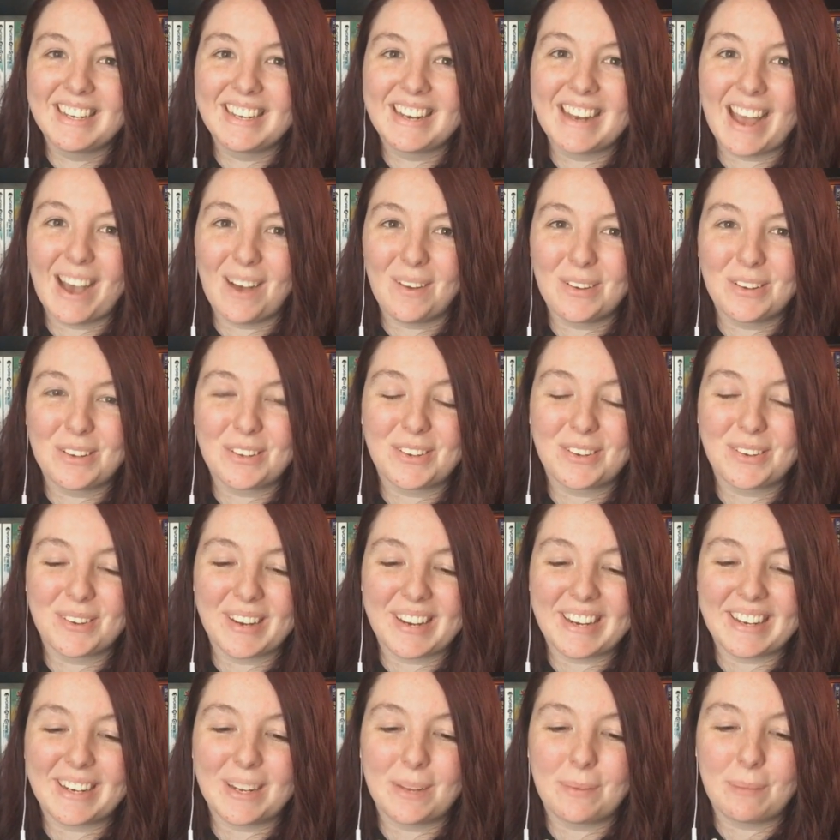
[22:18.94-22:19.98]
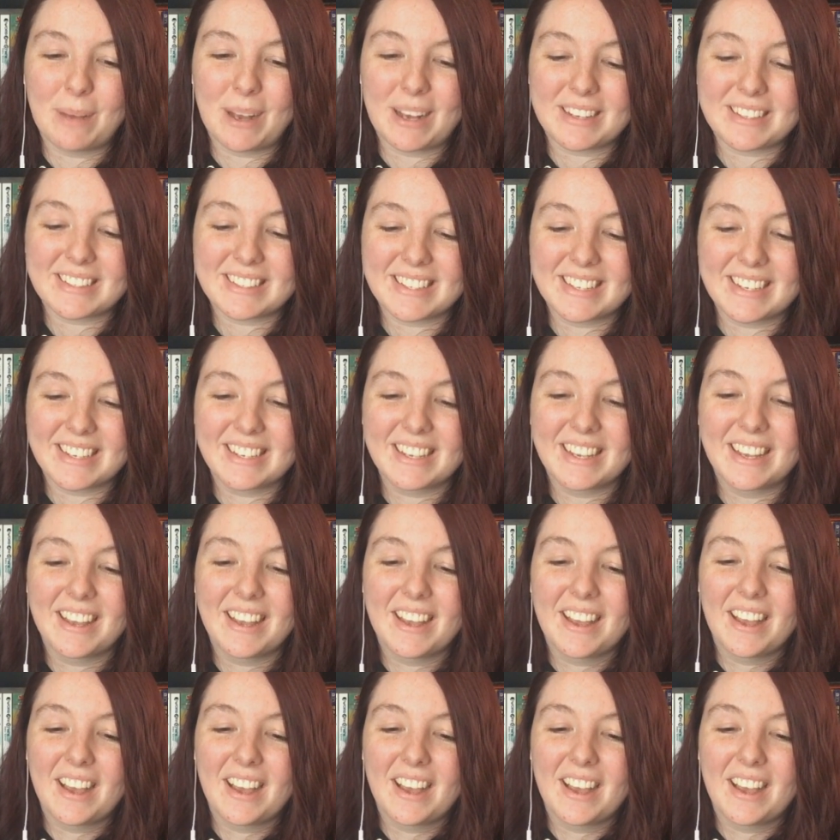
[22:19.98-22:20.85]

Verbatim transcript: in an owl crate unboxing.